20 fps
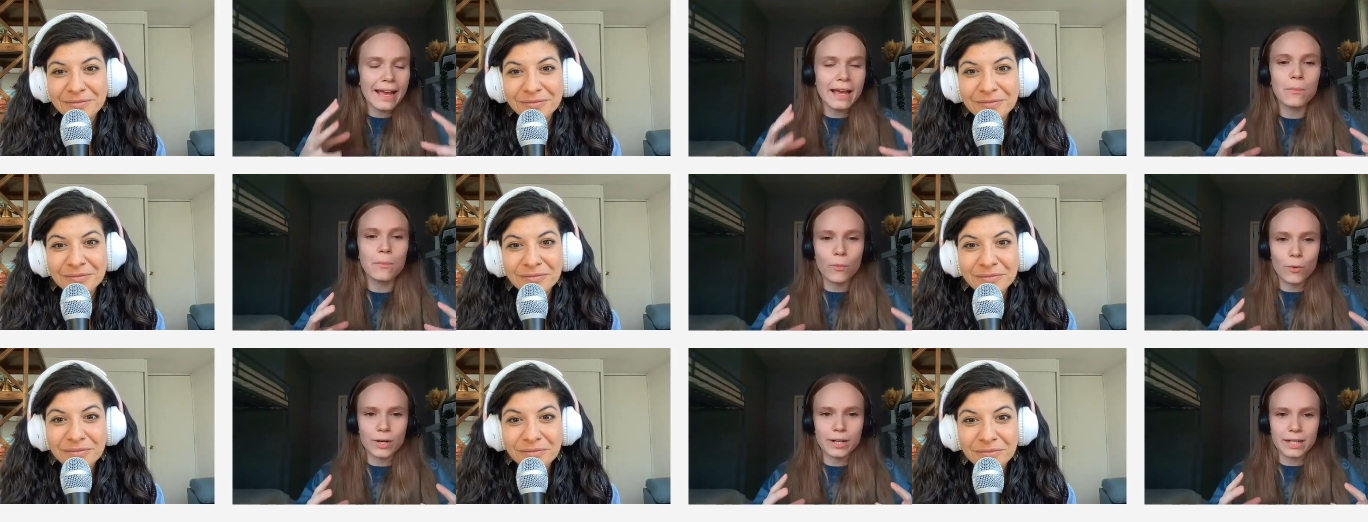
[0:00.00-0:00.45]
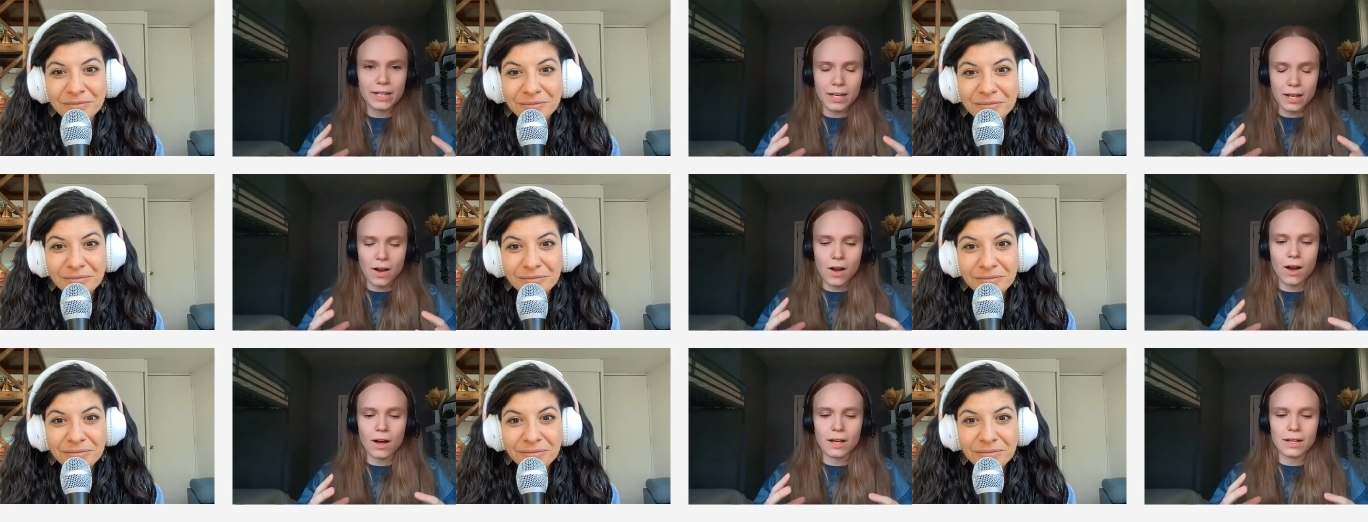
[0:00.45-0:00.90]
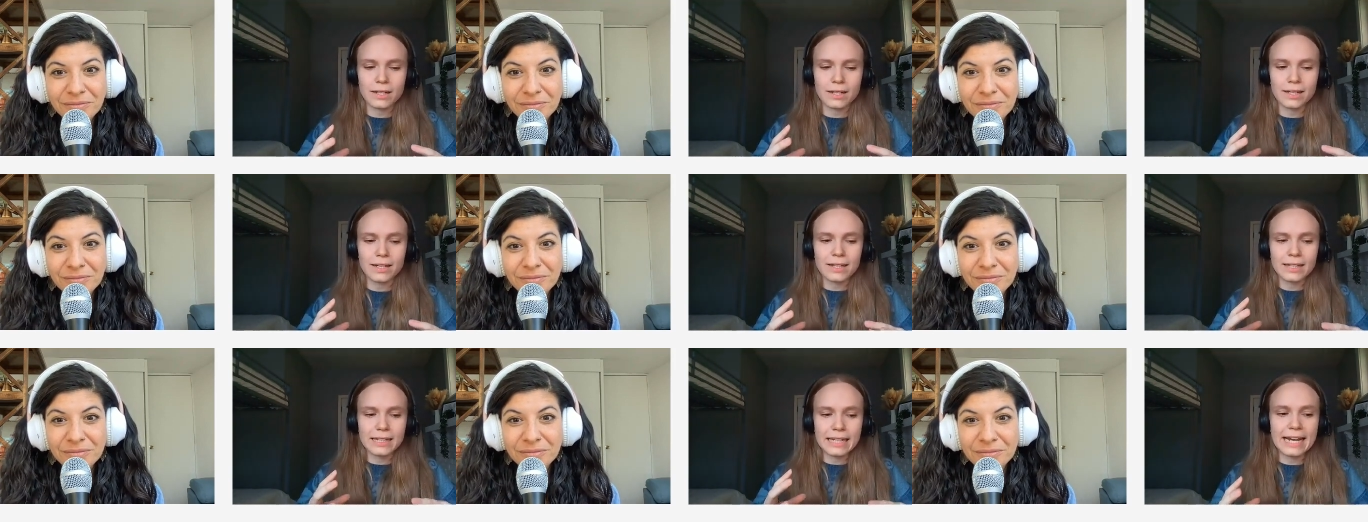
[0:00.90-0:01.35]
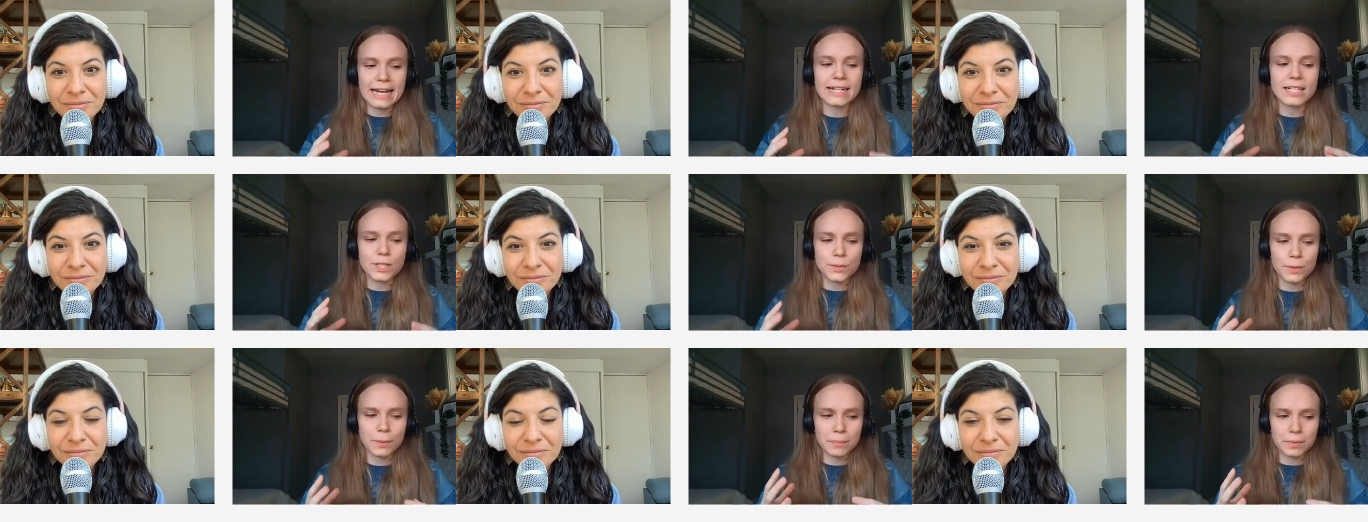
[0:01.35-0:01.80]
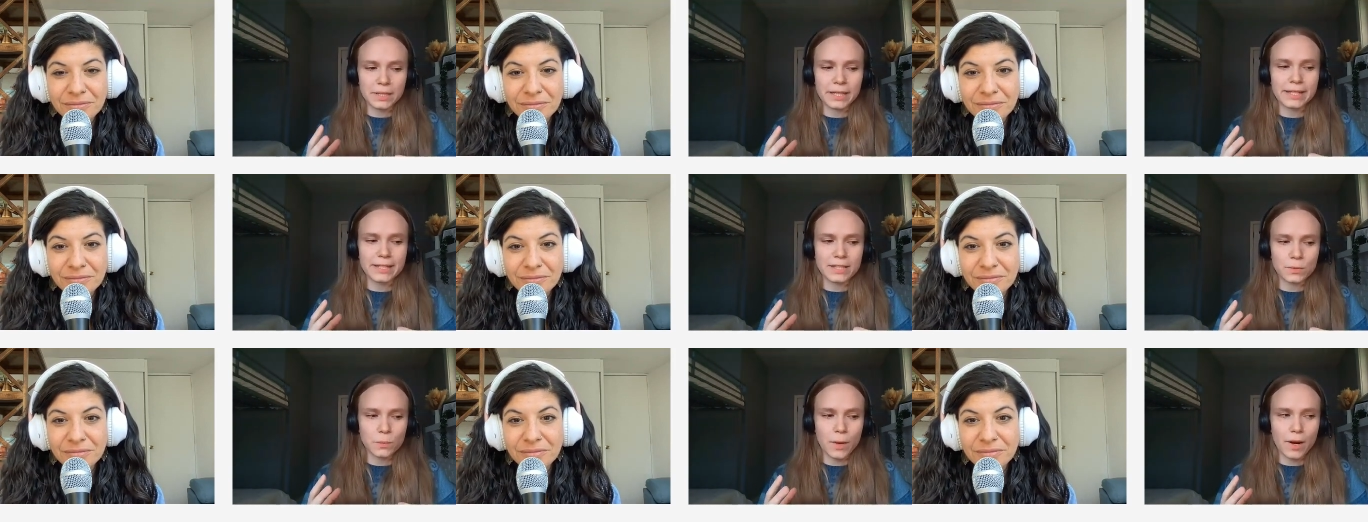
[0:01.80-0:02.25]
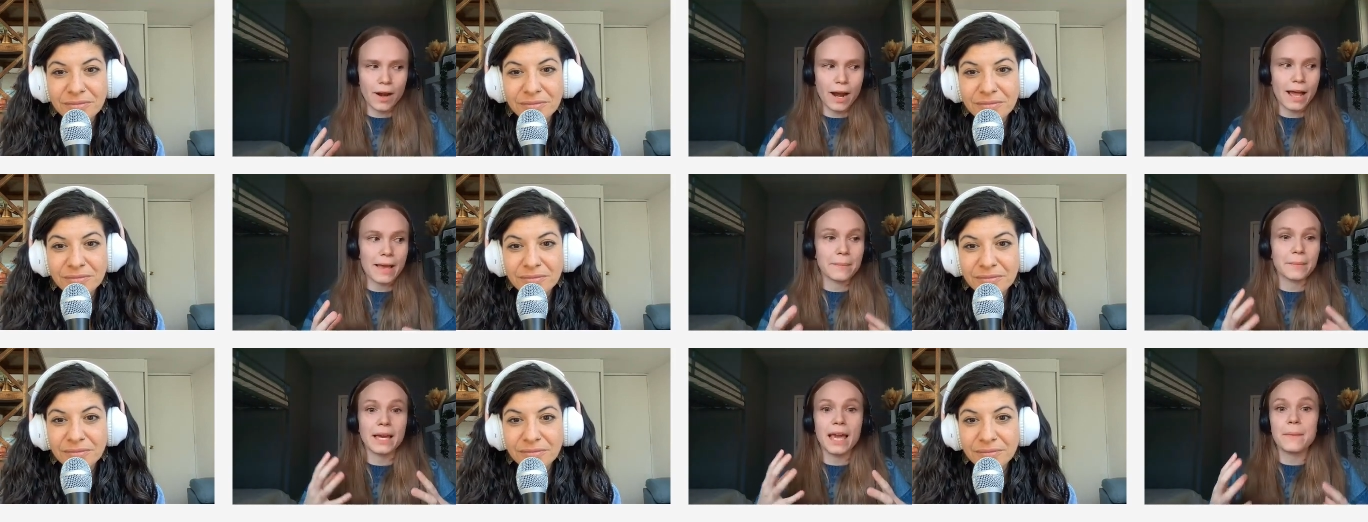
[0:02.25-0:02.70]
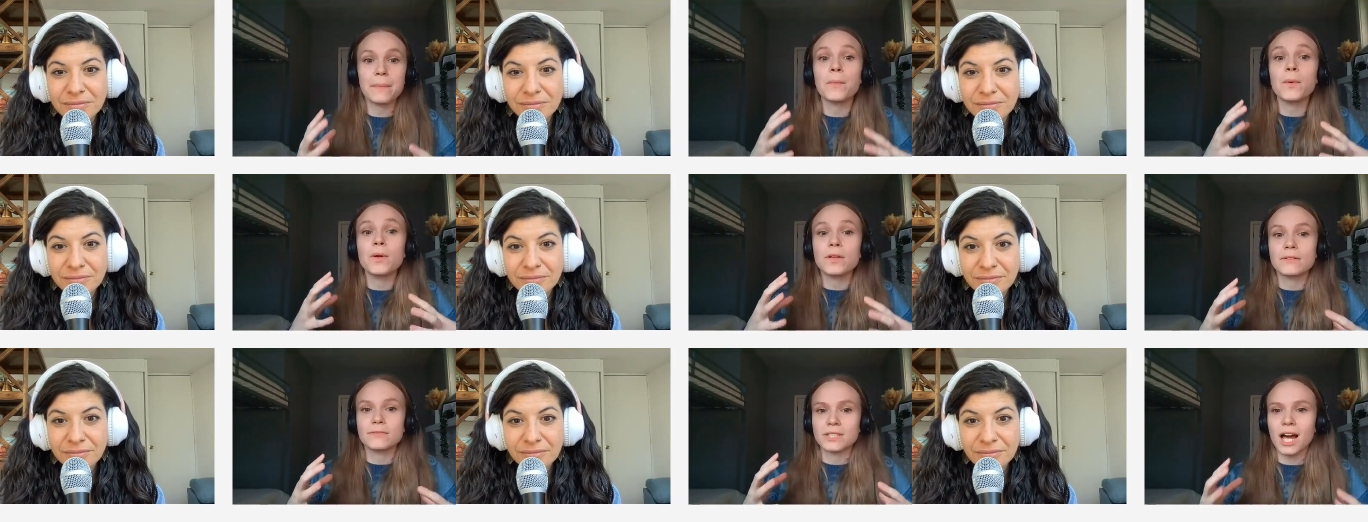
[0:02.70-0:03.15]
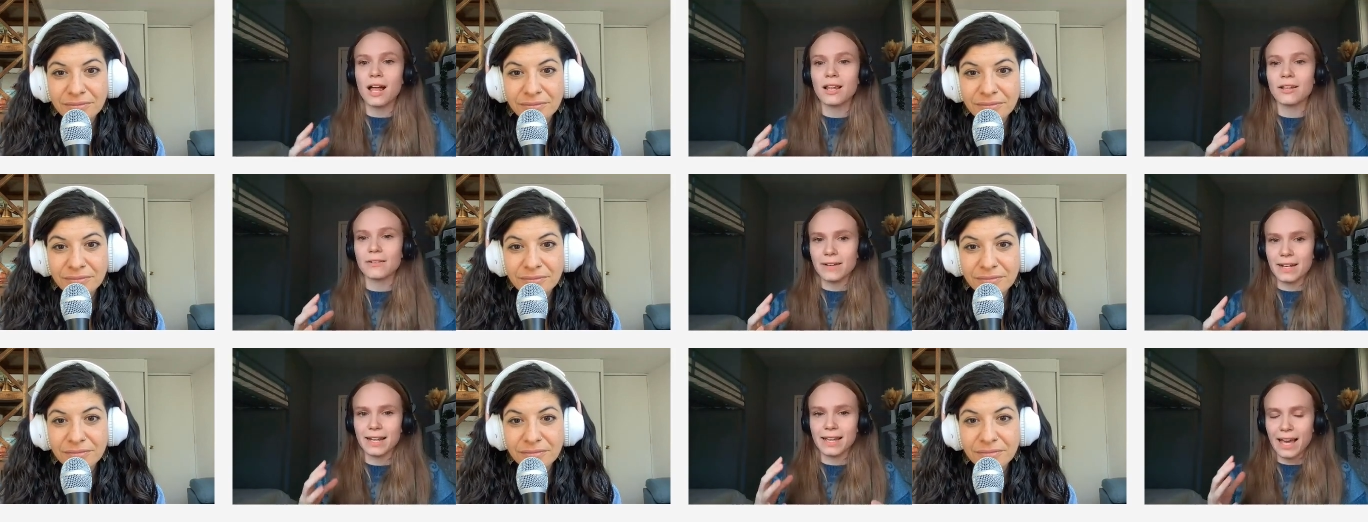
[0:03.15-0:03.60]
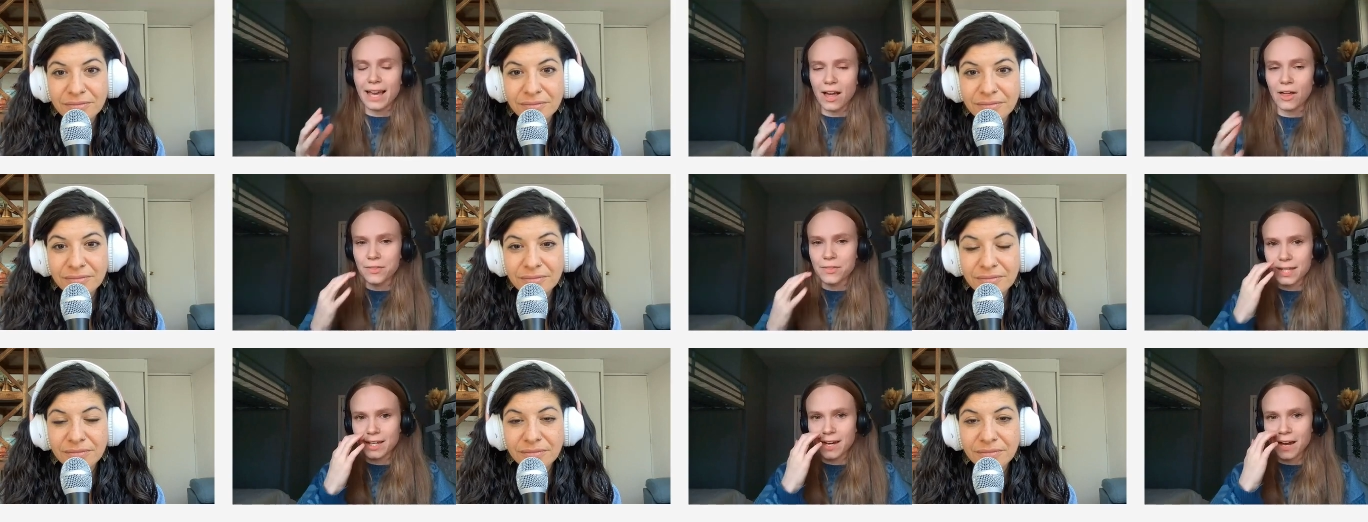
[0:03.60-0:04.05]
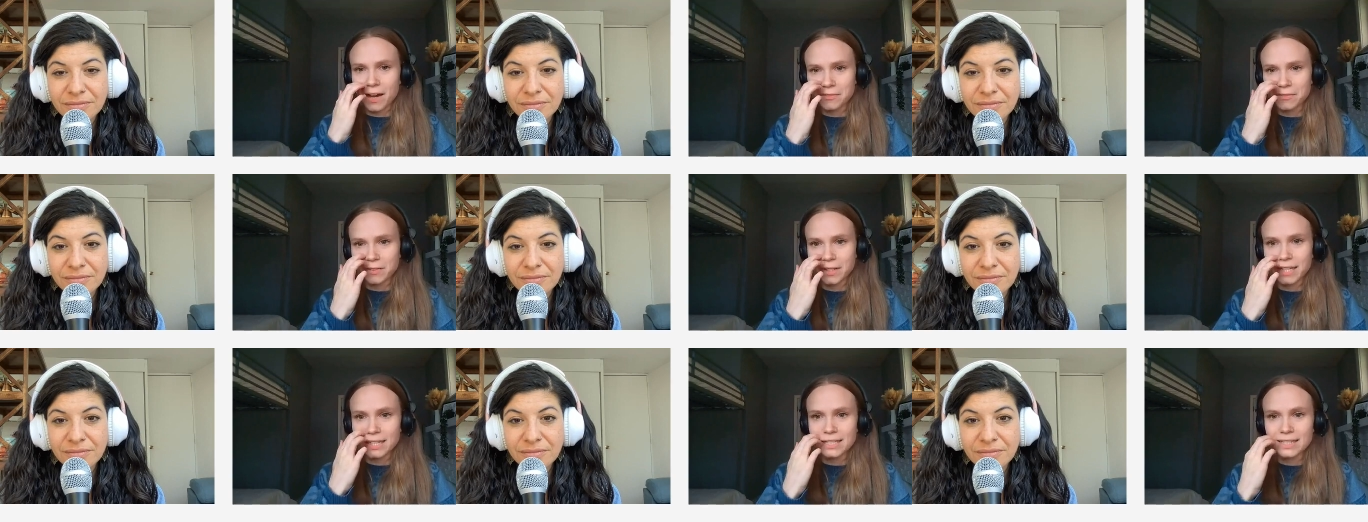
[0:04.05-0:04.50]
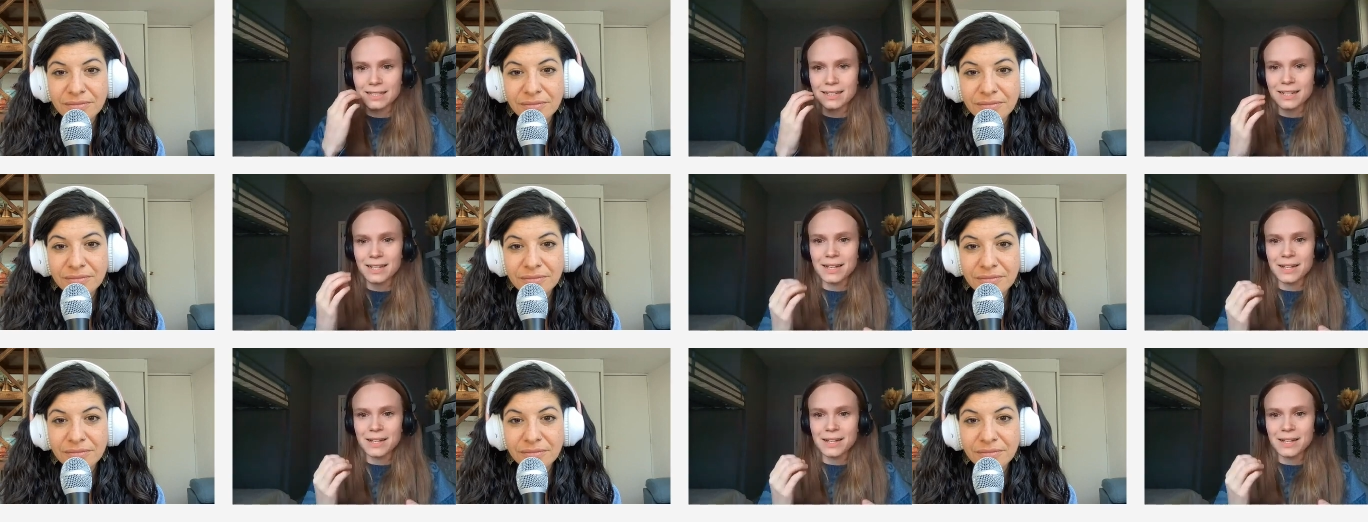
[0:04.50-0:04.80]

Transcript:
Speaker 1: am working on getting to a place where I am capable of tolerating healthy conflict.